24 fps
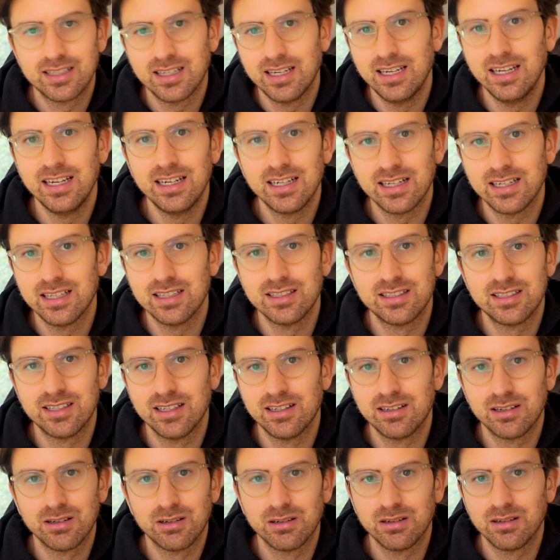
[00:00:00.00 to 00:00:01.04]
key to
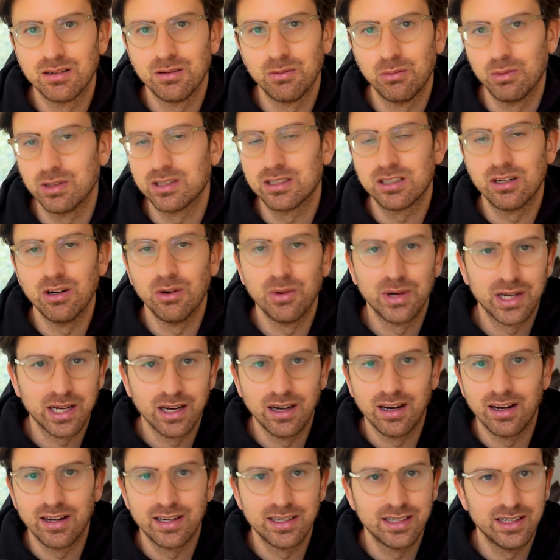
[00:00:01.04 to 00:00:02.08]
consider what's going
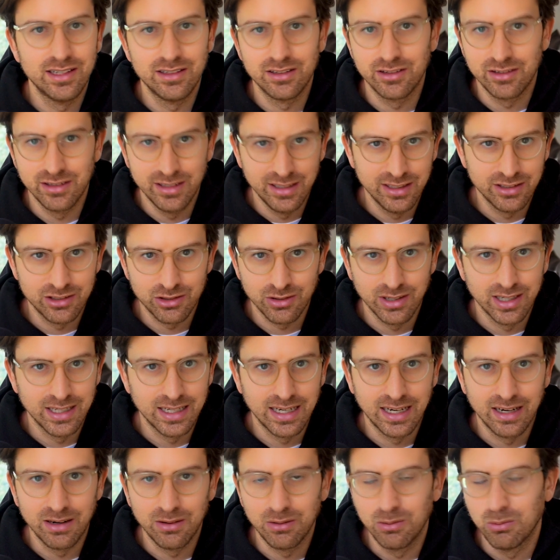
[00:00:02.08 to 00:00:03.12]
on in your niche right
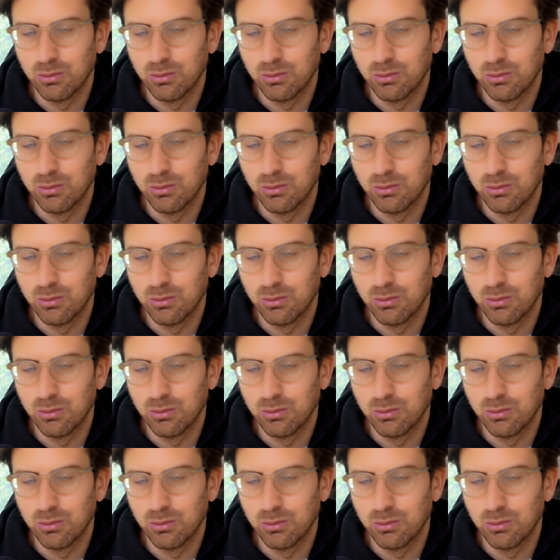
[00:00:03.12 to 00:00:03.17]
now.